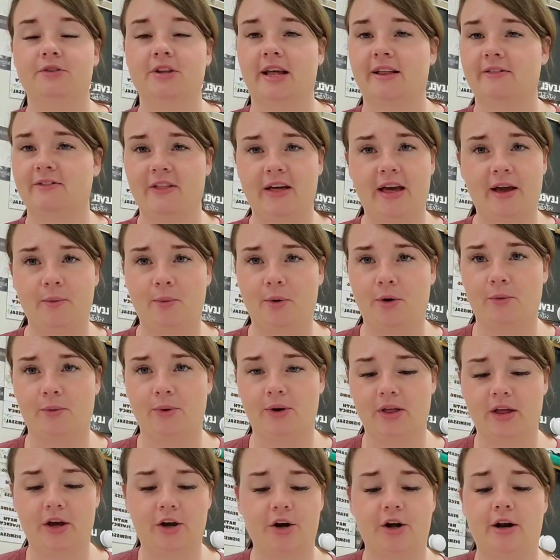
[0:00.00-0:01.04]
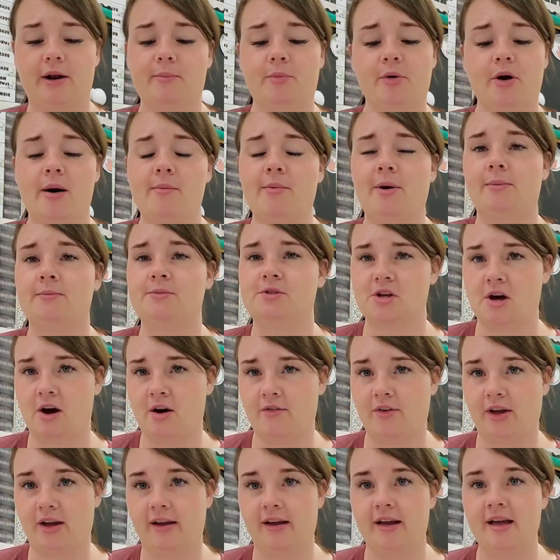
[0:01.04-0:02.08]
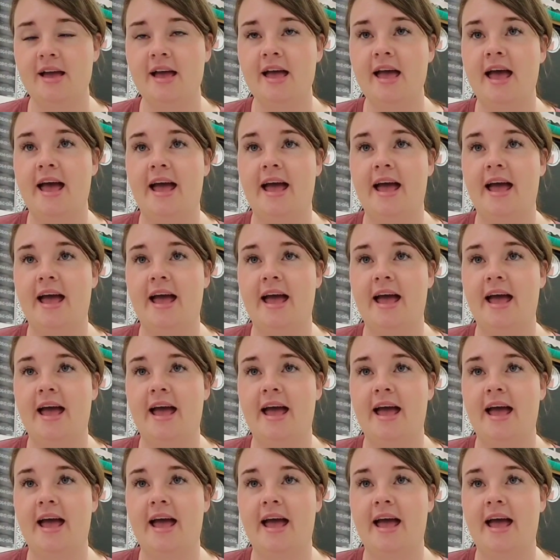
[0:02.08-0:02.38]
Like, they were really good at problem solving.